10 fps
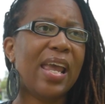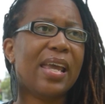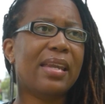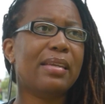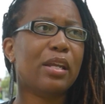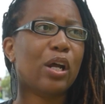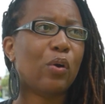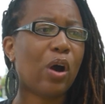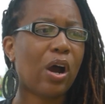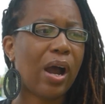And, you
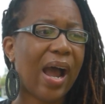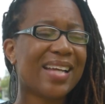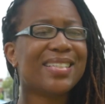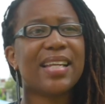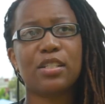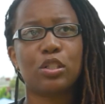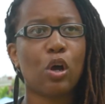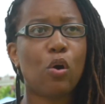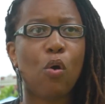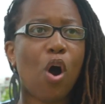know, I say
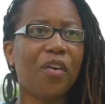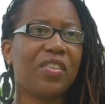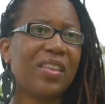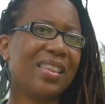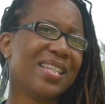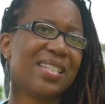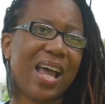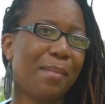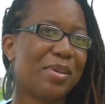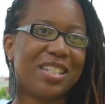so often that this
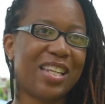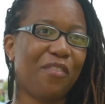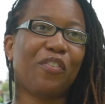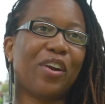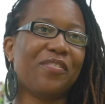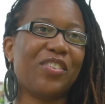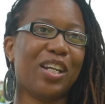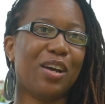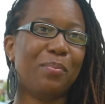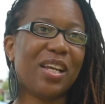time is different, you
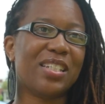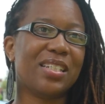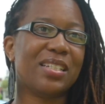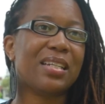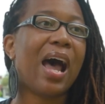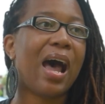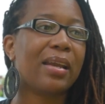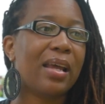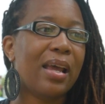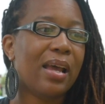know, because it's
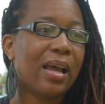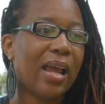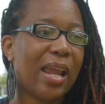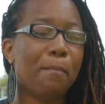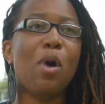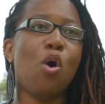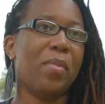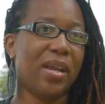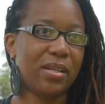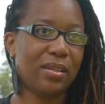not a
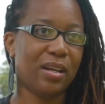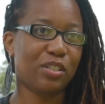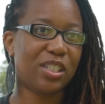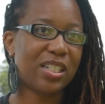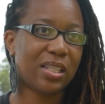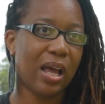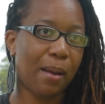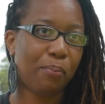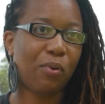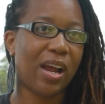moment, you know, since the
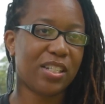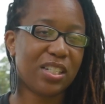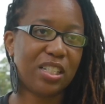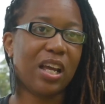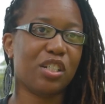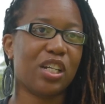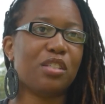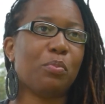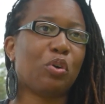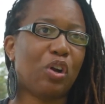uprising, since the
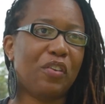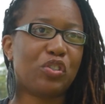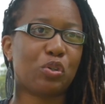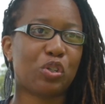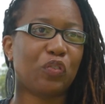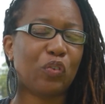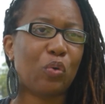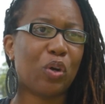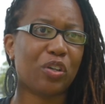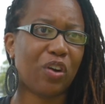unjust murder of George Floyd,